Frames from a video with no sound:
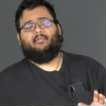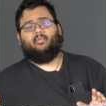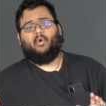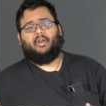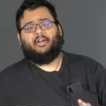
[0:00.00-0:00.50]
of
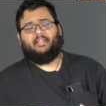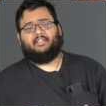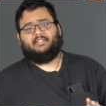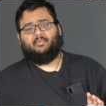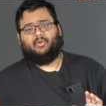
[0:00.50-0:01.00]
what it
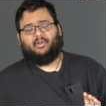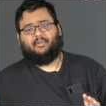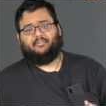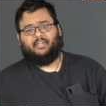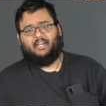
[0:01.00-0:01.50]
is we're
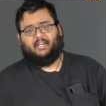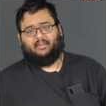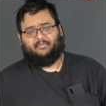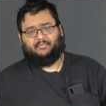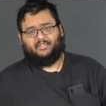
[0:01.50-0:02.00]

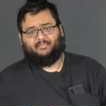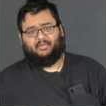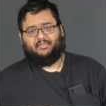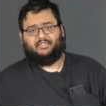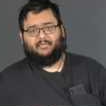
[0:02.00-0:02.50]
cleaning from this
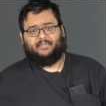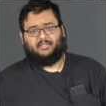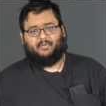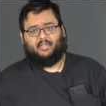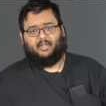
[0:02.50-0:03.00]
build surface
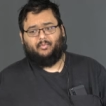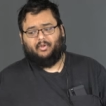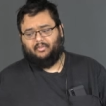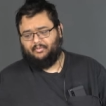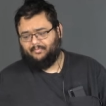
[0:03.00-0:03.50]
to begin
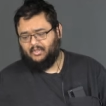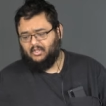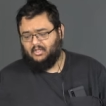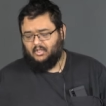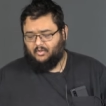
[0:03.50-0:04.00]
with.
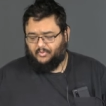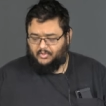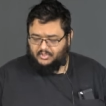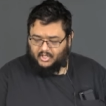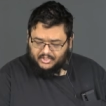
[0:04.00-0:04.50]
When
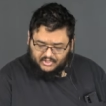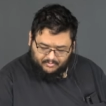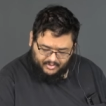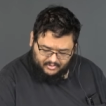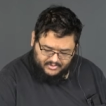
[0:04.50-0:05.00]
you touch
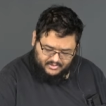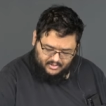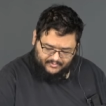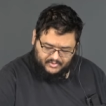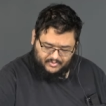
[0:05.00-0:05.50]
the build
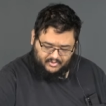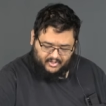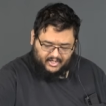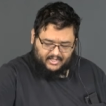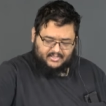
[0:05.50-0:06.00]
surface with
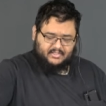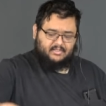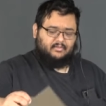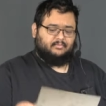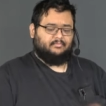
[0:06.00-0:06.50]
your
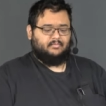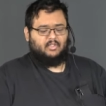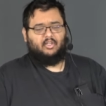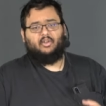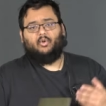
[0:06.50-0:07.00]
hands,
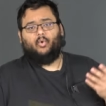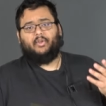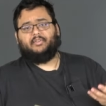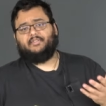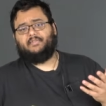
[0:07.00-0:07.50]

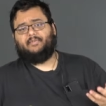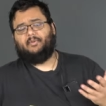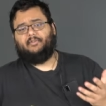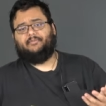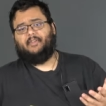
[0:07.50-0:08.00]
oils from
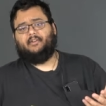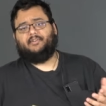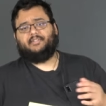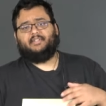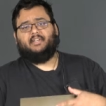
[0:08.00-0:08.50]
your
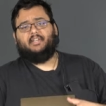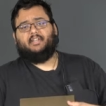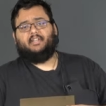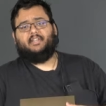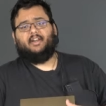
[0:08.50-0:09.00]
fingers
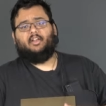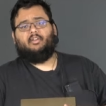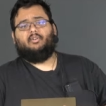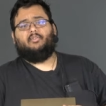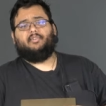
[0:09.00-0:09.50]
get
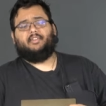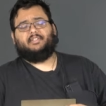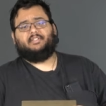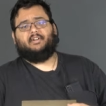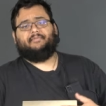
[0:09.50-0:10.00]
all over
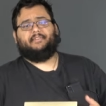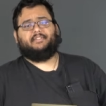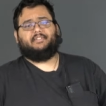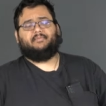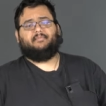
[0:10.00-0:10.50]
this
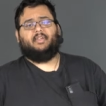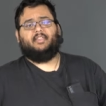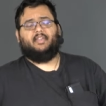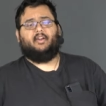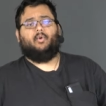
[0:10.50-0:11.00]
surface.
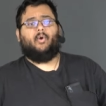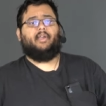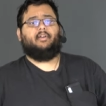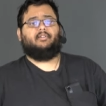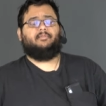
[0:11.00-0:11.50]
And that
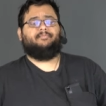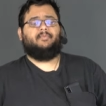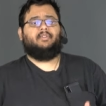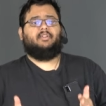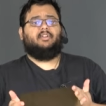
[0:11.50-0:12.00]
oil
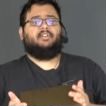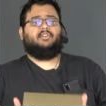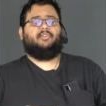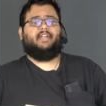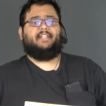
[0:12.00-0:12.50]

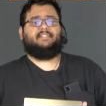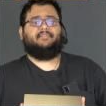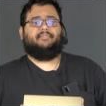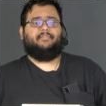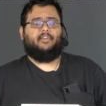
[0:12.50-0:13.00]
creates a
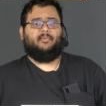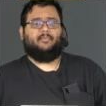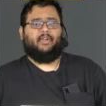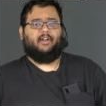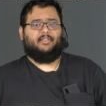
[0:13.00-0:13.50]

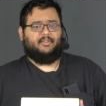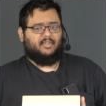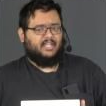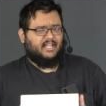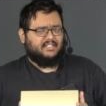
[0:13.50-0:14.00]
film layer that you
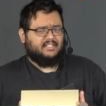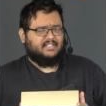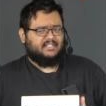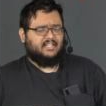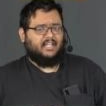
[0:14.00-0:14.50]
can't
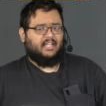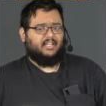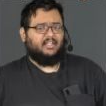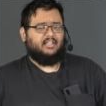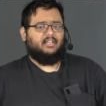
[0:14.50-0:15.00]
see